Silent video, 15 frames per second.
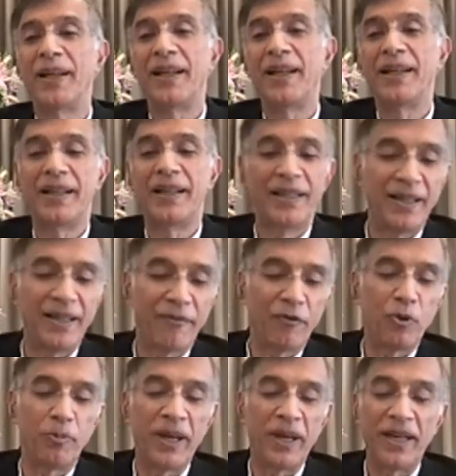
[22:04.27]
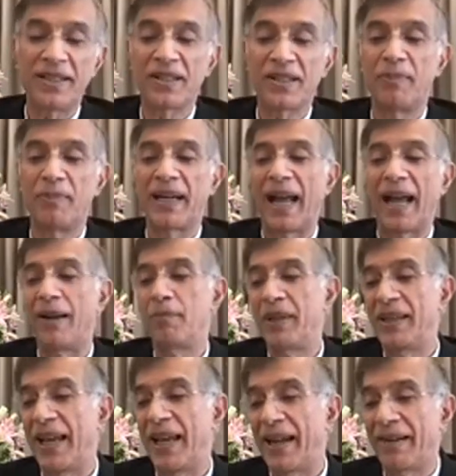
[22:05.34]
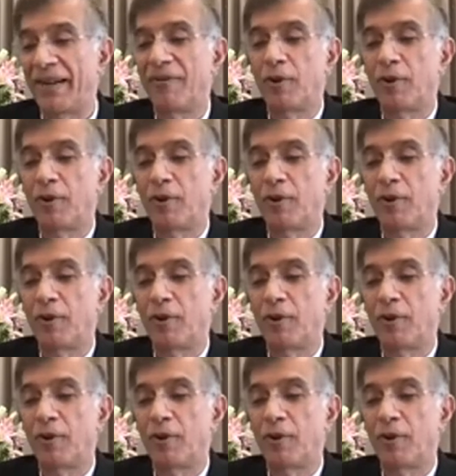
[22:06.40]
in a few minutes, but I'll be there